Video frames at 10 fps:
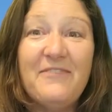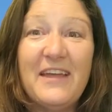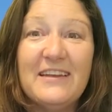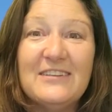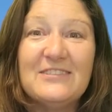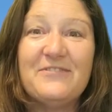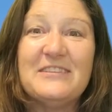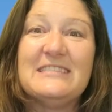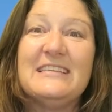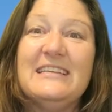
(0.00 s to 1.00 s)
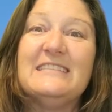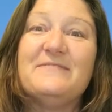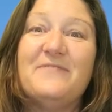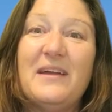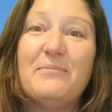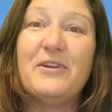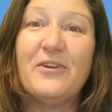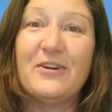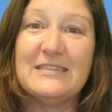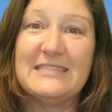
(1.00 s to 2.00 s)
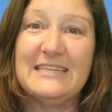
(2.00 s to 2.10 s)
advantage of the city's vibrant art